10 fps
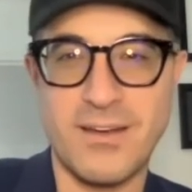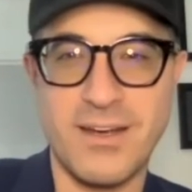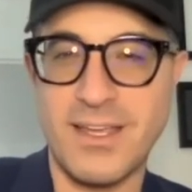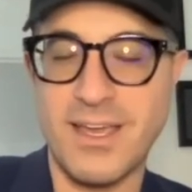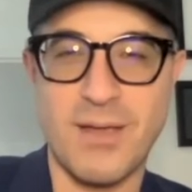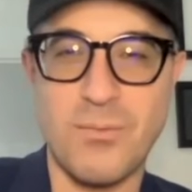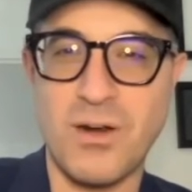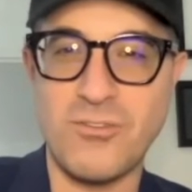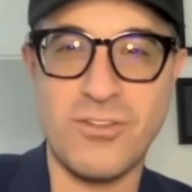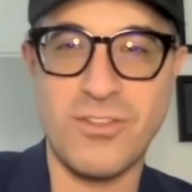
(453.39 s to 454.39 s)
And again, I
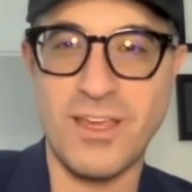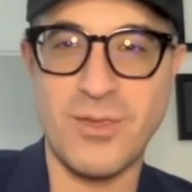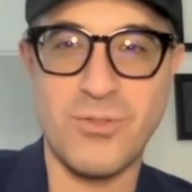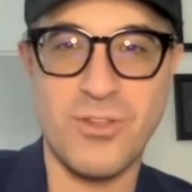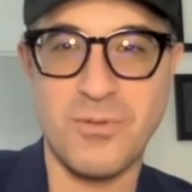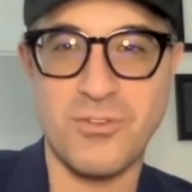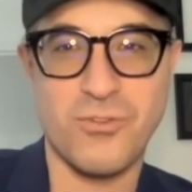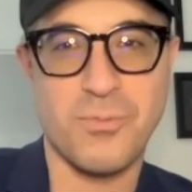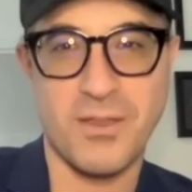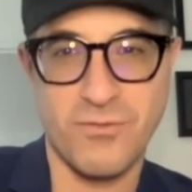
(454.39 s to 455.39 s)
want to just thank you so much
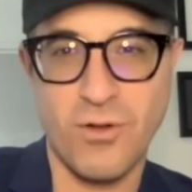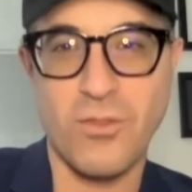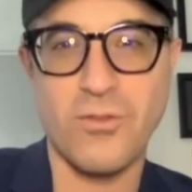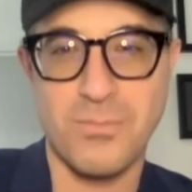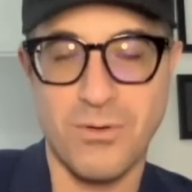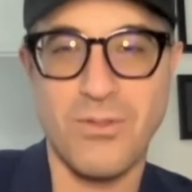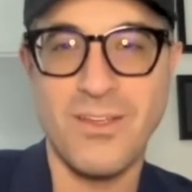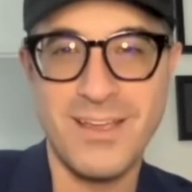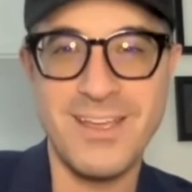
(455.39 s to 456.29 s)
for being vulnerable